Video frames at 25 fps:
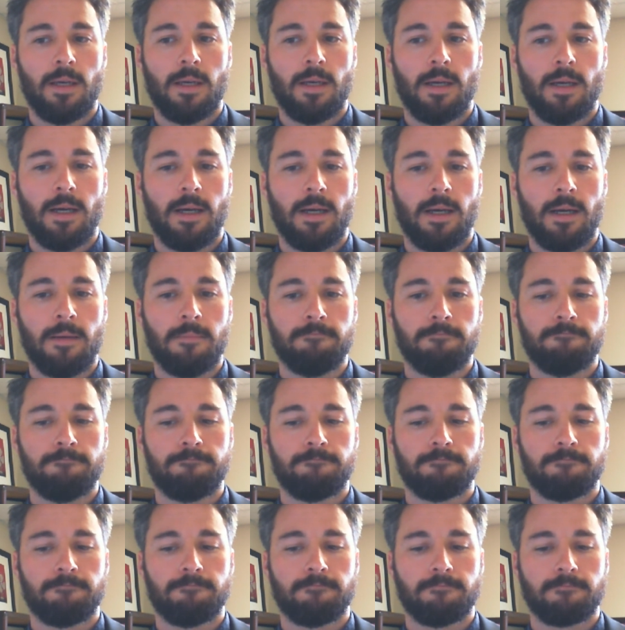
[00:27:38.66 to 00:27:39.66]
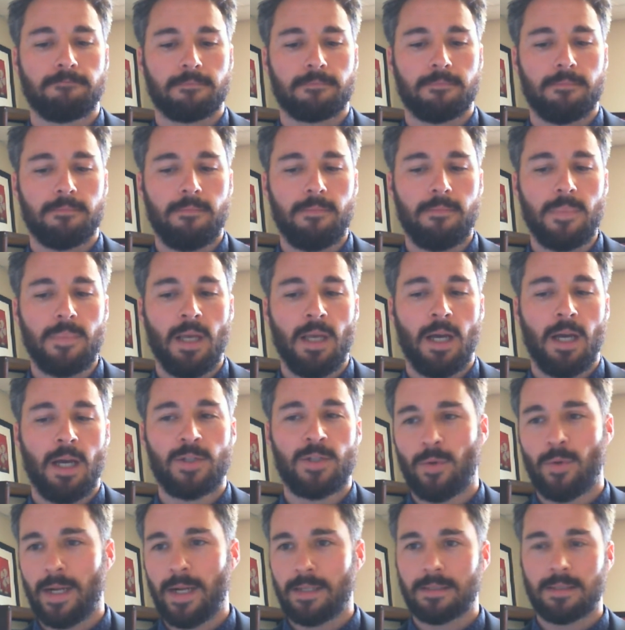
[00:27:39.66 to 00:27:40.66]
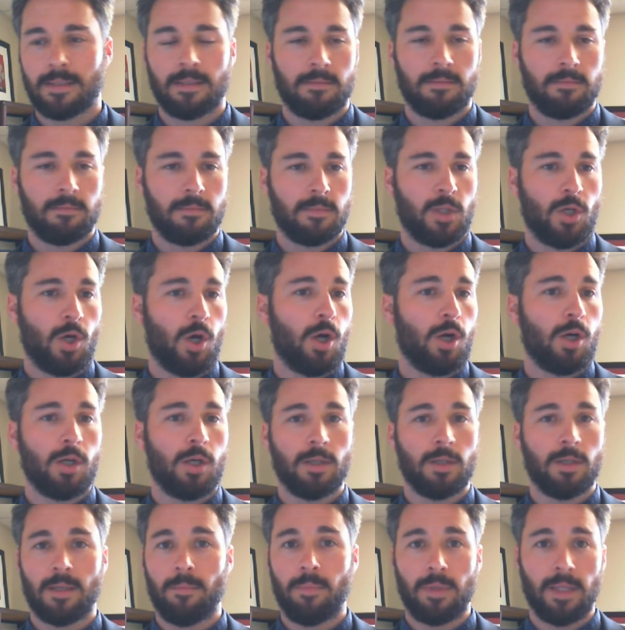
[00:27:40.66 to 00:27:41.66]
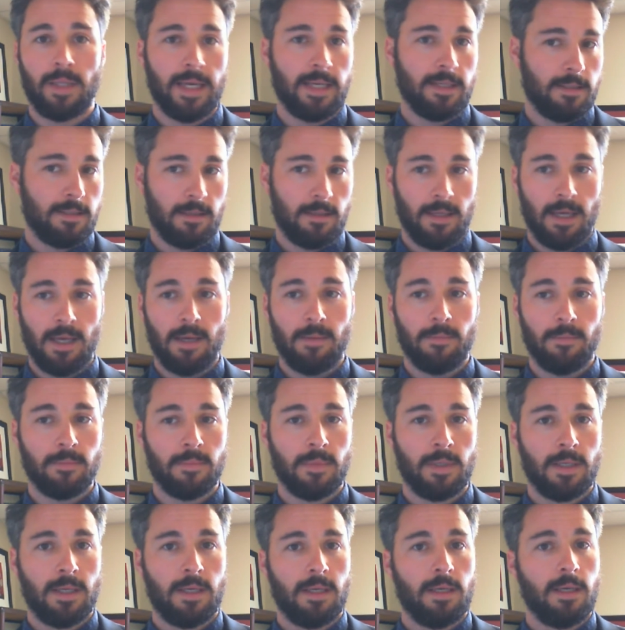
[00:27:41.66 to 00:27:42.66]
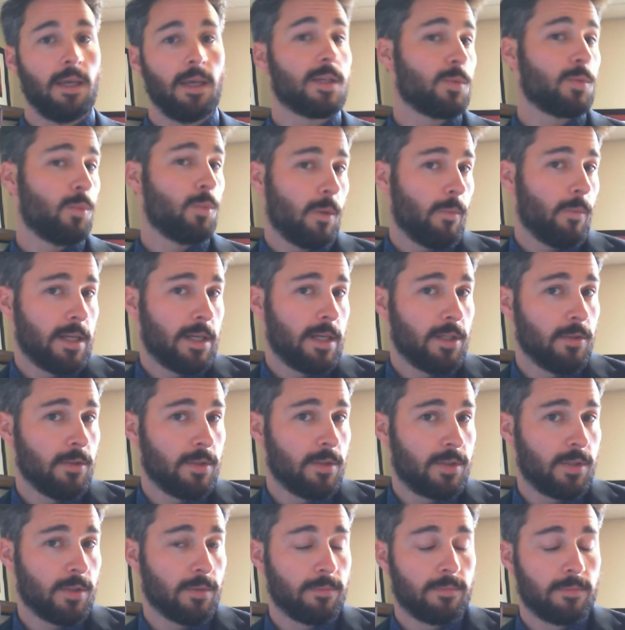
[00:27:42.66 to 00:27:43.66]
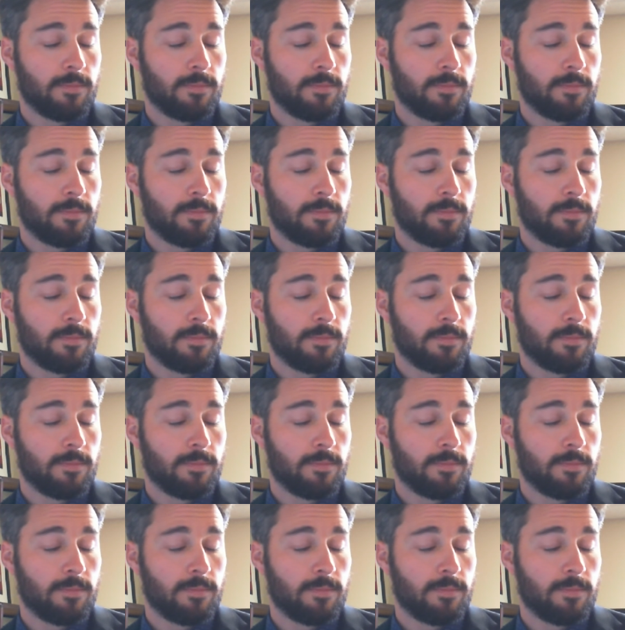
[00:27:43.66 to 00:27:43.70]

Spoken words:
a direct call complaint to them is one way to do it too.